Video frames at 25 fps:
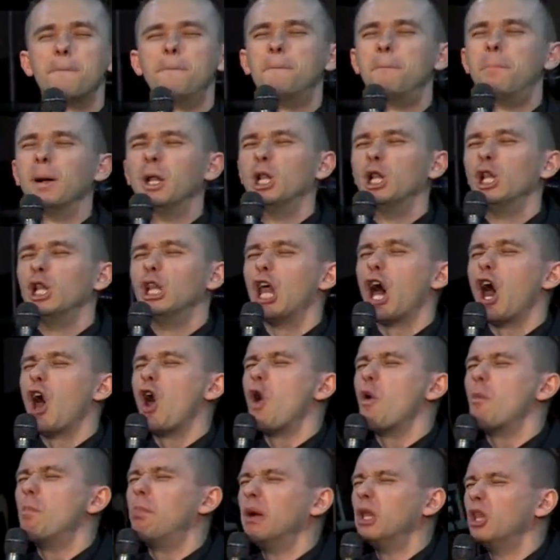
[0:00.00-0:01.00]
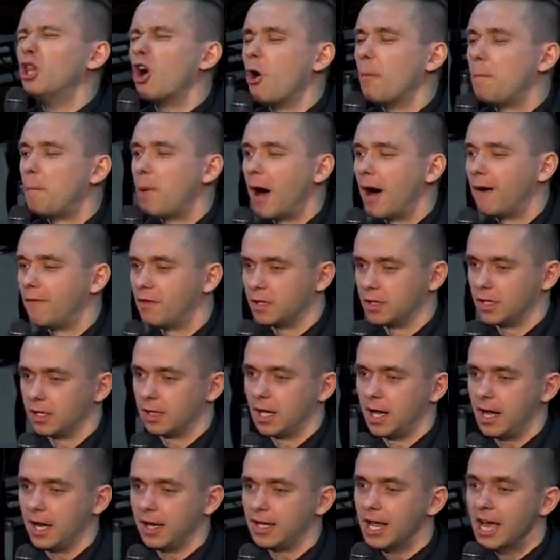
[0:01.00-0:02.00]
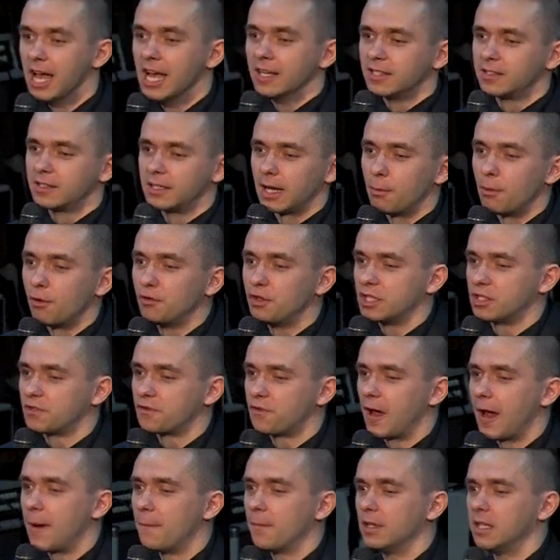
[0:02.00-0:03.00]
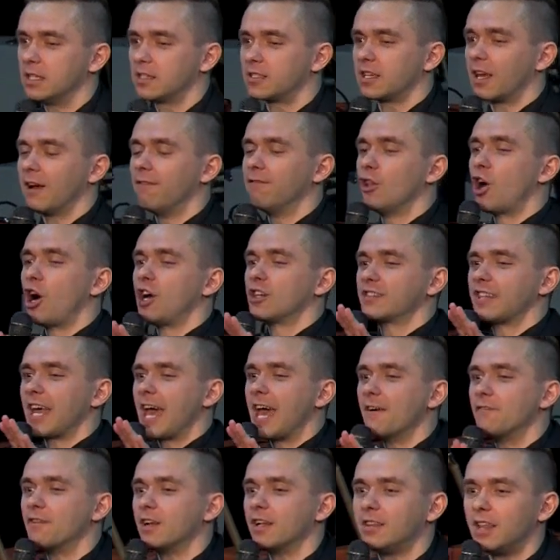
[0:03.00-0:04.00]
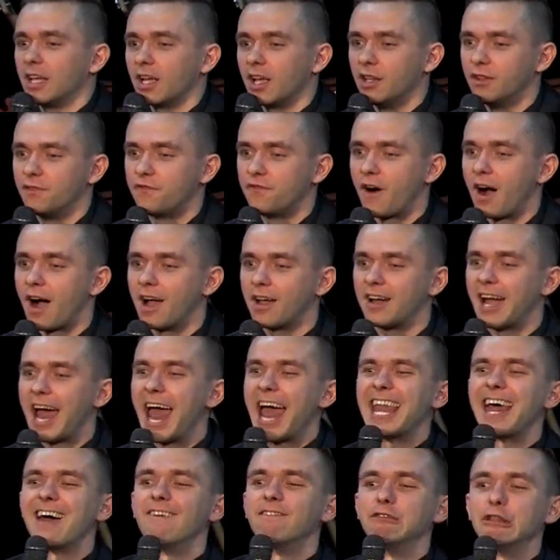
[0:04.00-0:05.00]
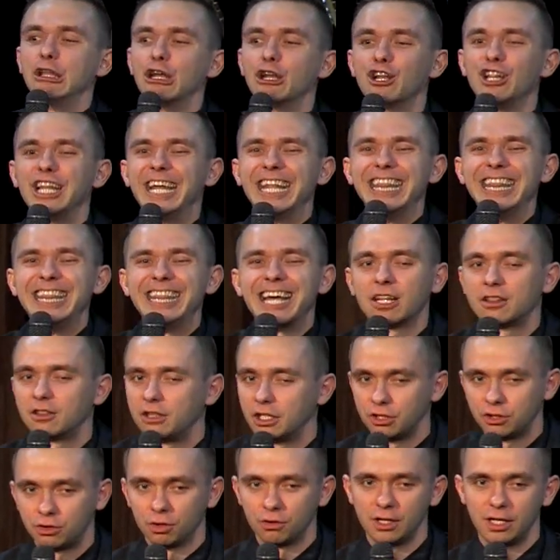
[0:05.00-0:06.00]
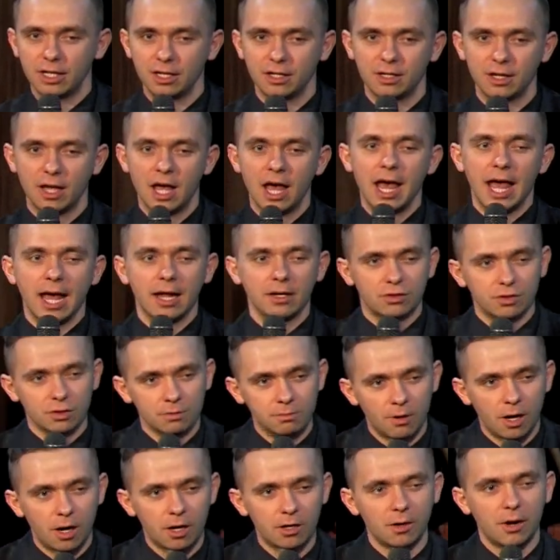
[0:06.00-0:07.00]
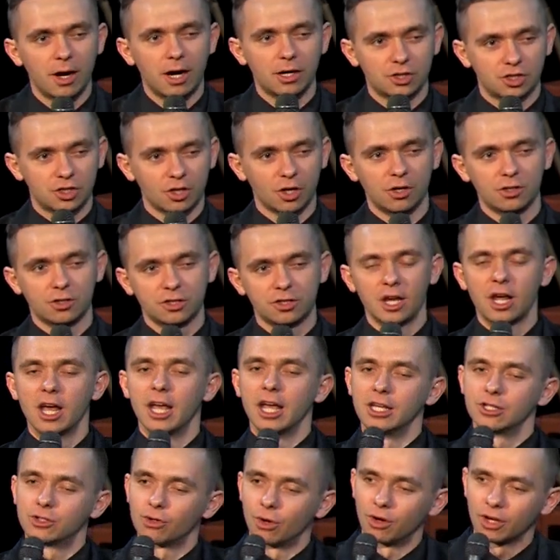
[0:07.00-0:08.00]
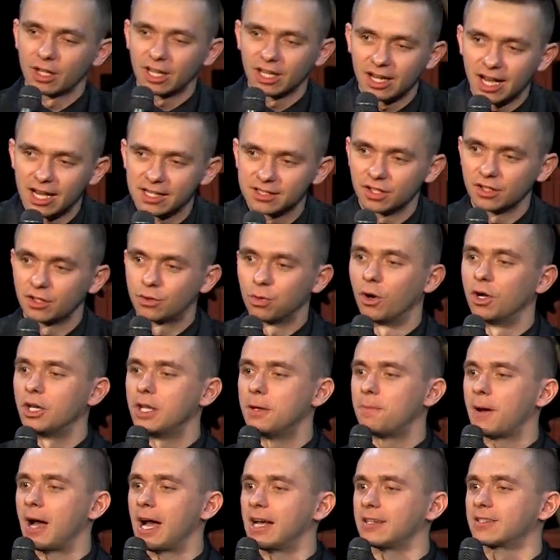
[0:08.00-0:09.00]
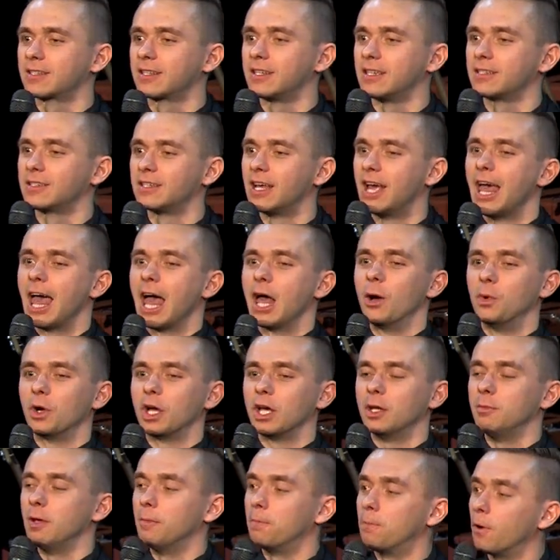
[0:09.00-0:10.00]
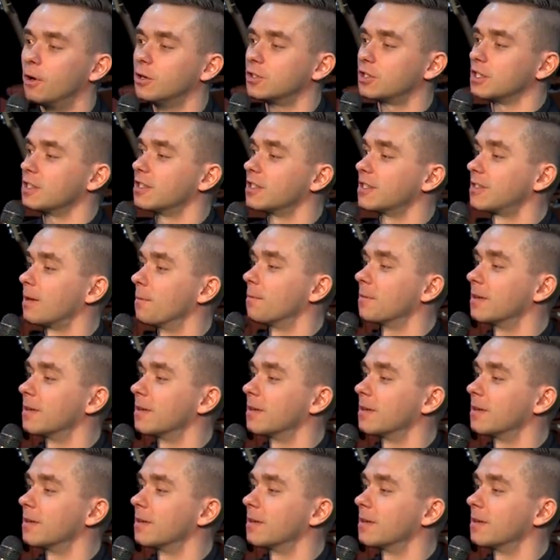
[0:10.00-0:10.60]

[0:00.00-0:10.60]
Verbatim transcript: below, below poverty line. Some of these families have lost everything in fire and have literally nothing to eat. And tomorrow our church is organizing 20 baskets and we're going to be purchasing some,